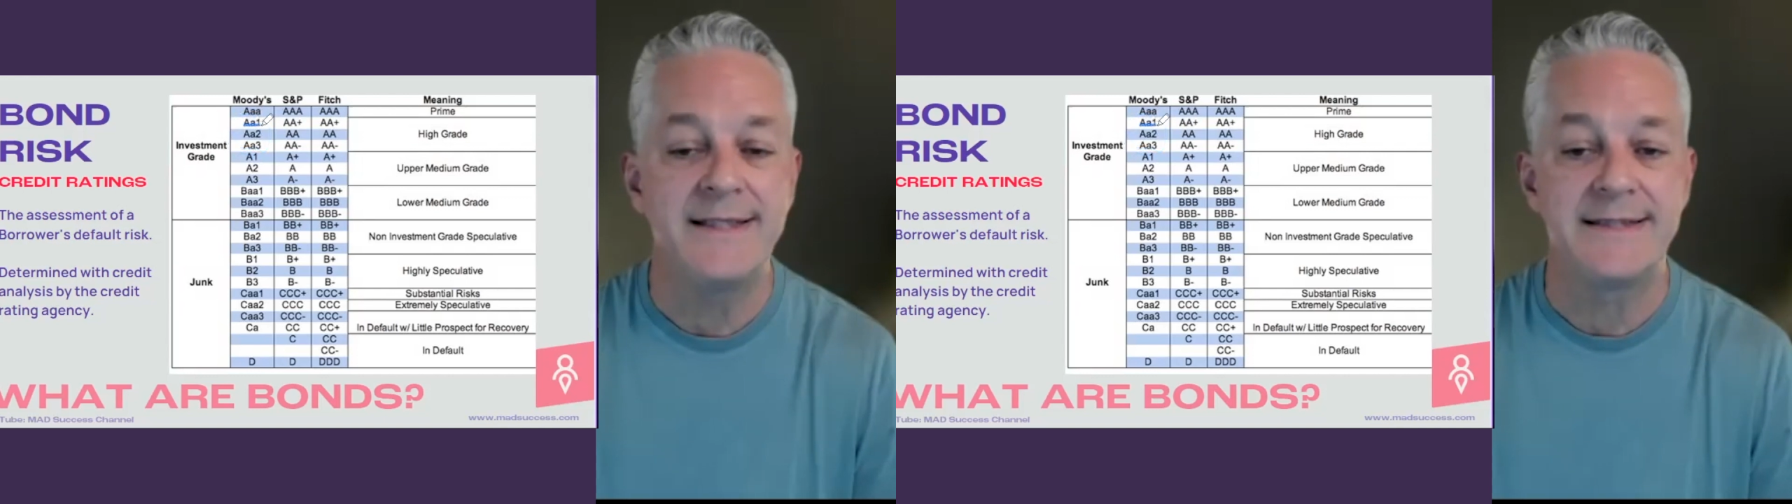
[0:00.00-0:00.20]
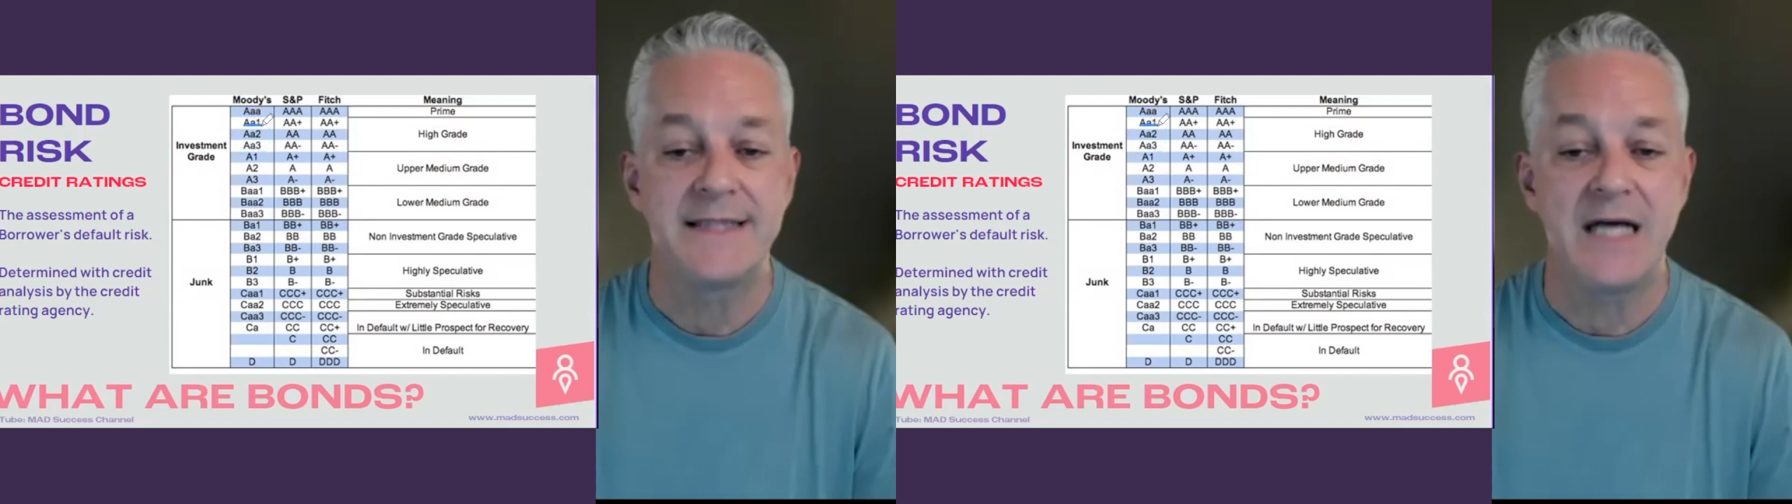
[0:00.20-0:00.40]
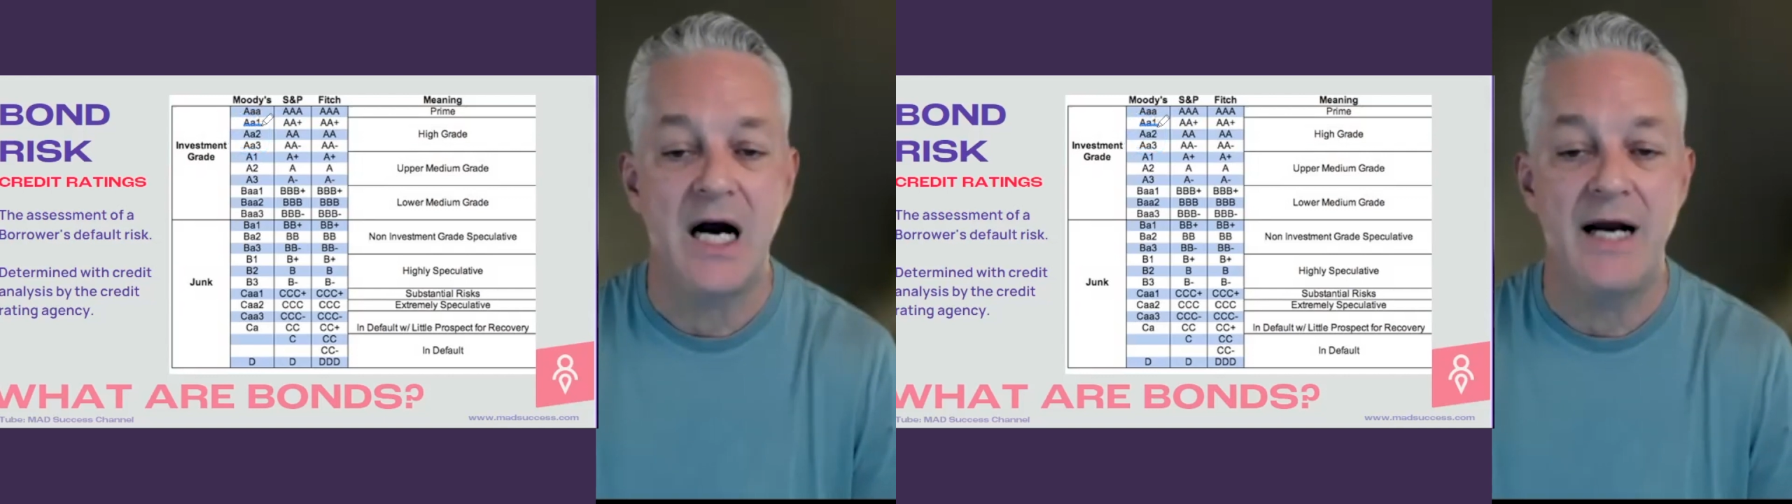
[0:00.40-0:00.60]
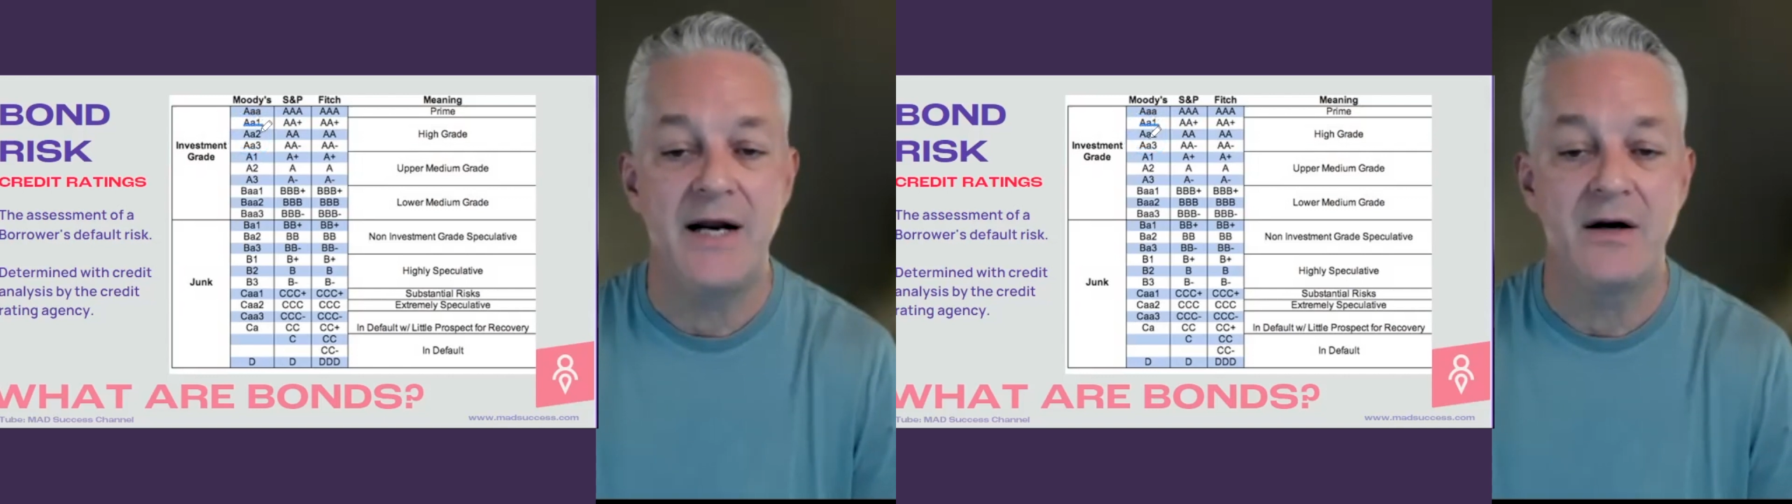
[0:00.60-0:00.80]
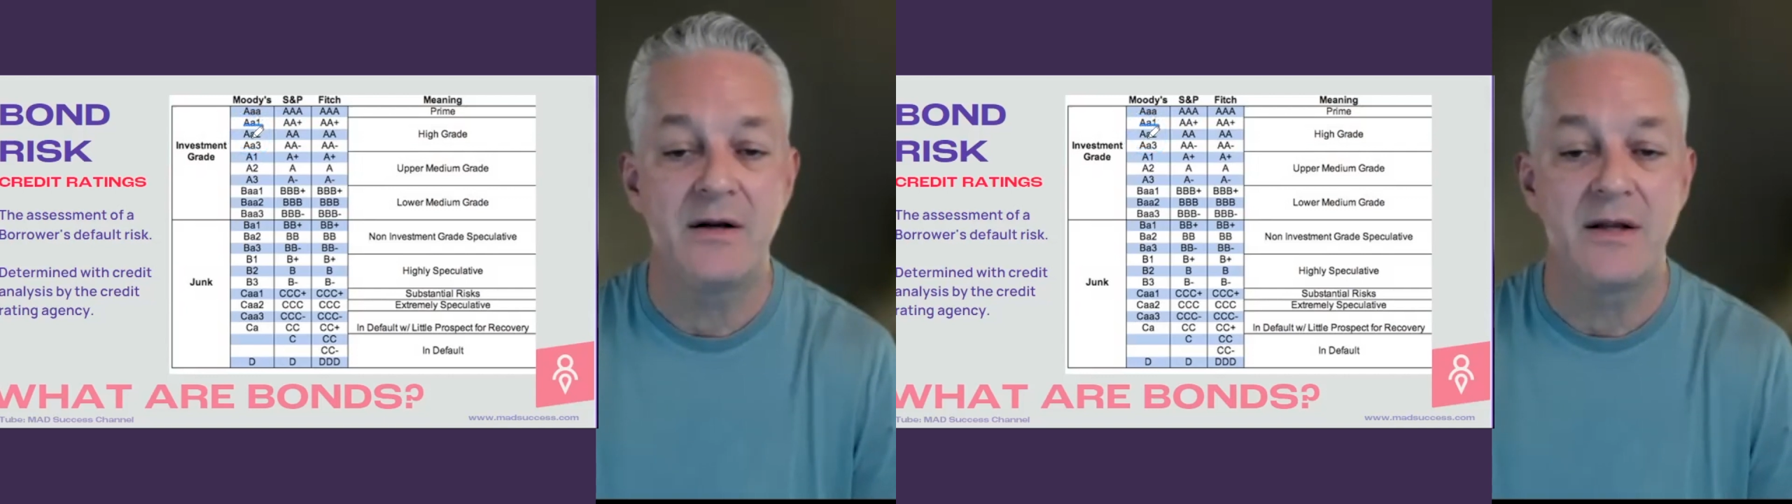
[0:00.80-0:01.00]
is
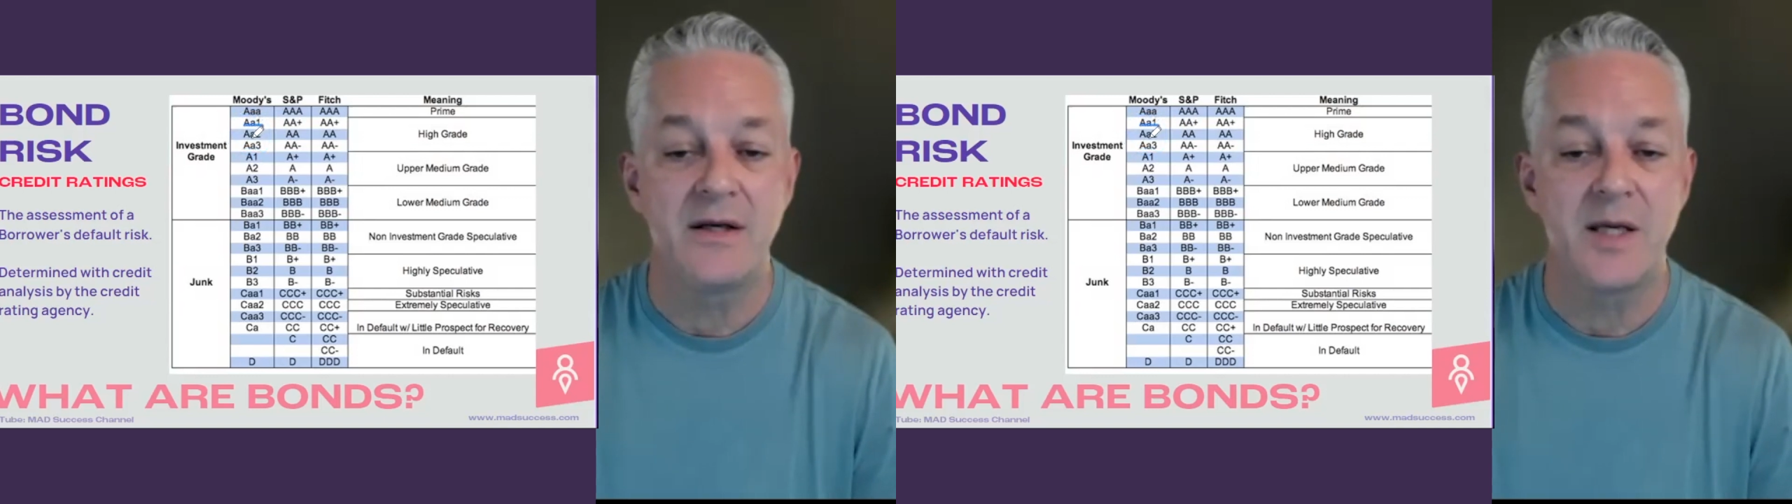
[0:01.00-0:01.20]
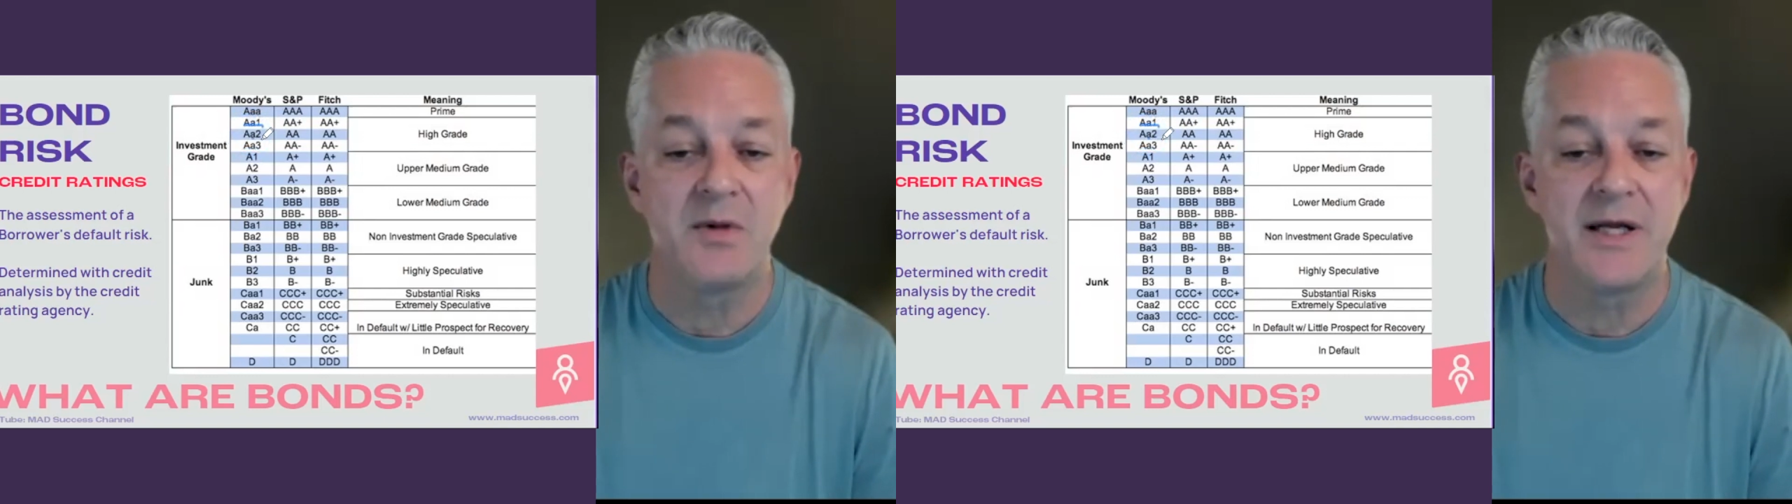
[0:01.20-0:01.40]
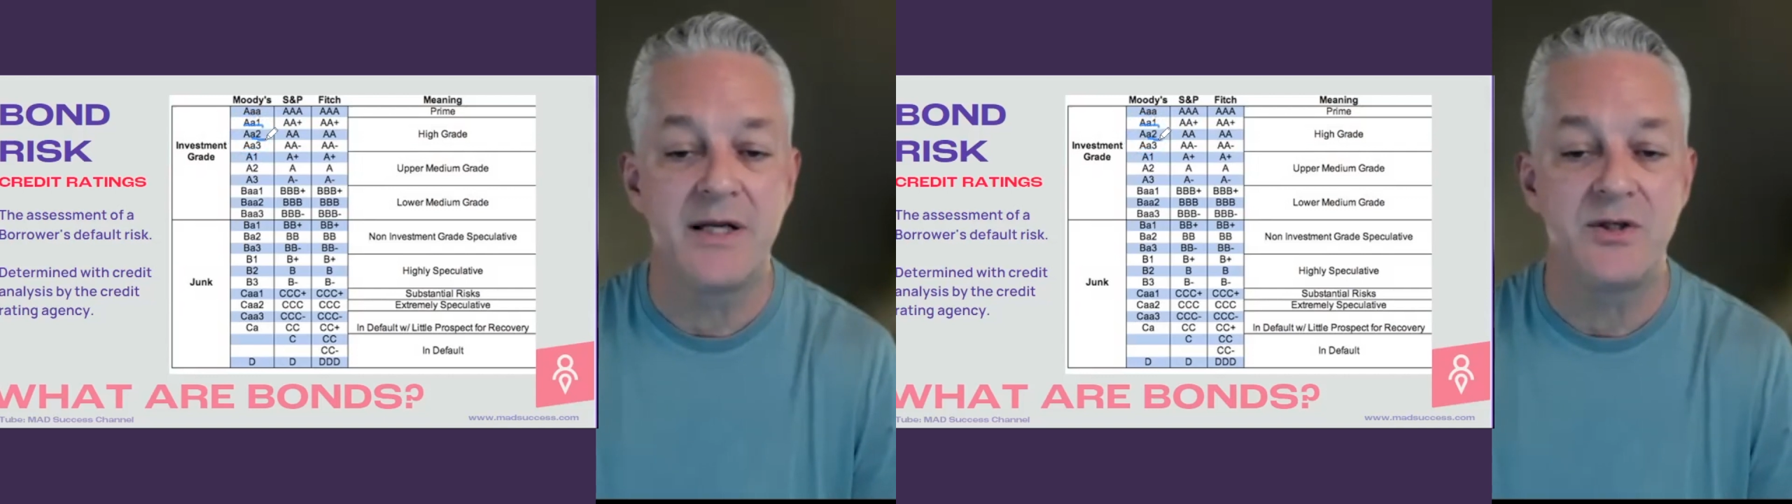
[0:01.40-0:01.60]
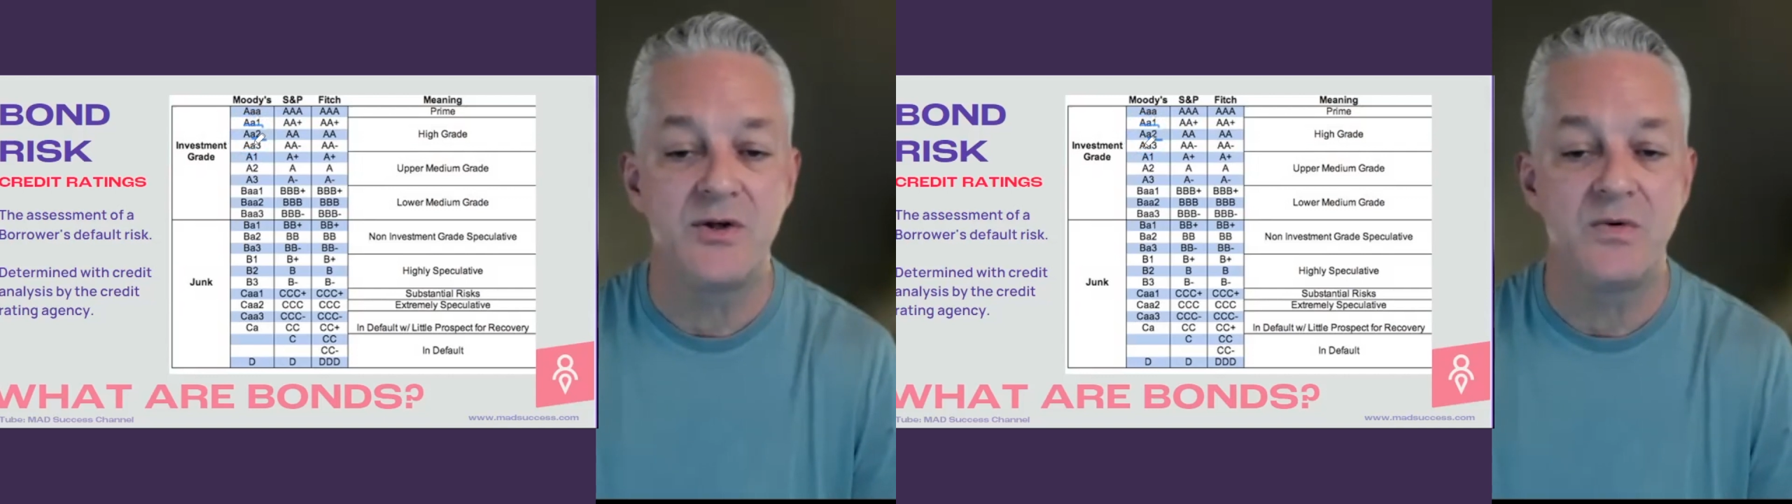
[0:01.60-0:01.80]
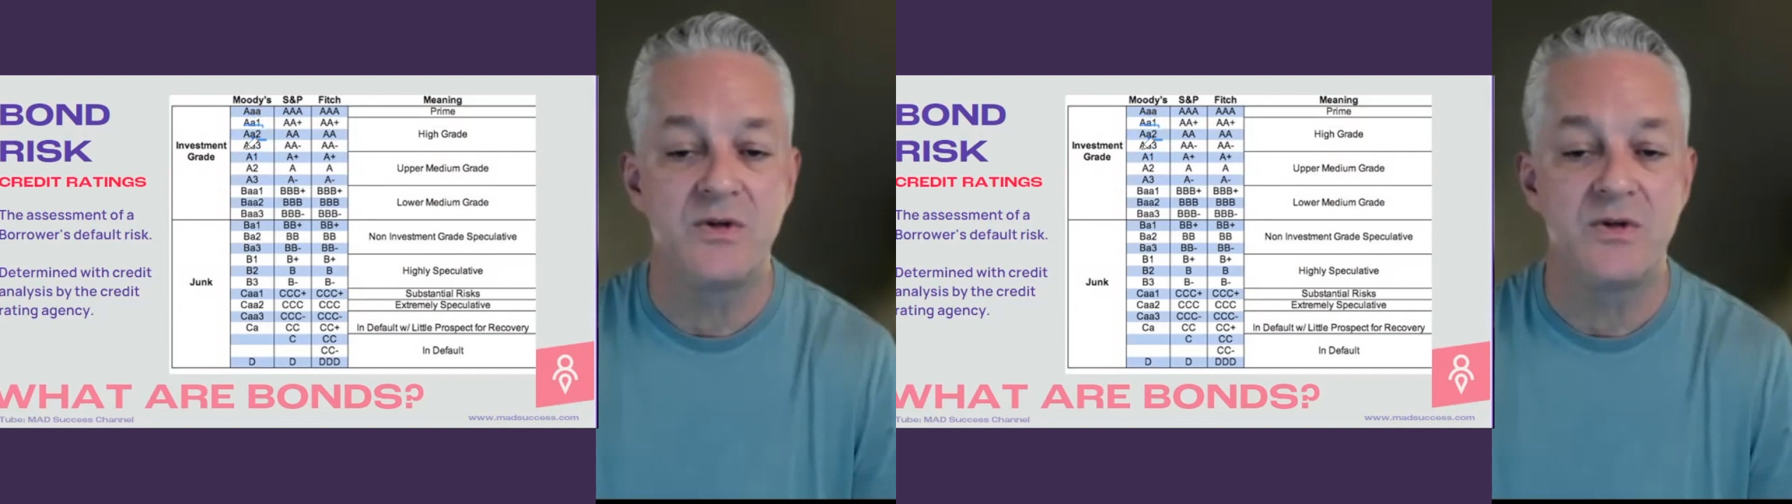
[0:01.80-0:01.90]
higher than double A2,